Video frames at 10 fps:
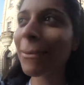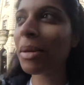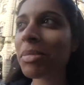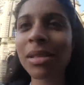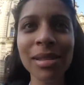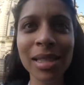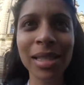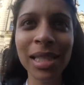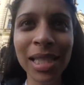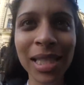I'm so
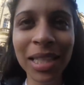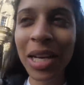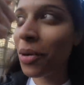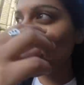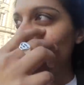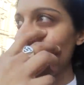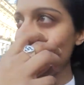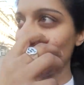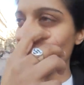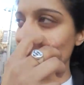excited. What would
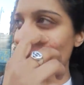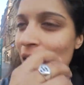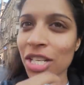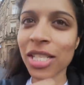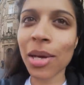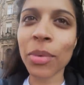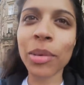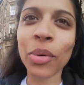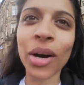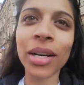happen if I was actually someone
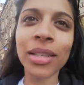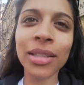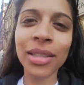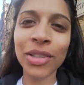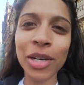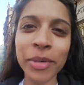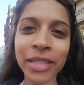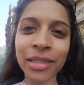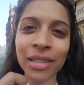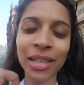important? You know what I
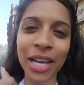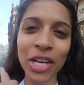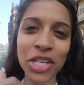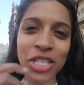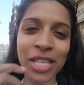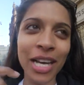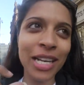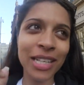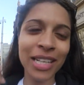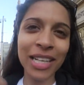mean? And not just
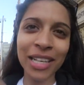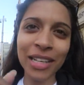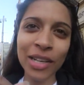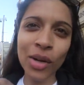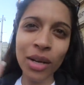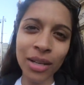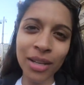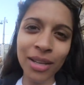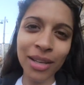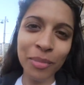like
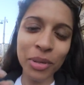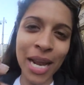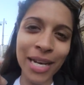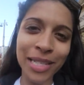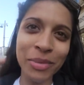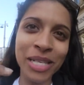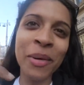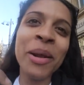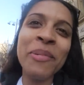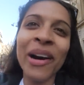pretending to be
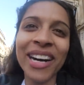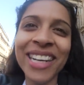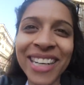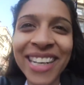someone important.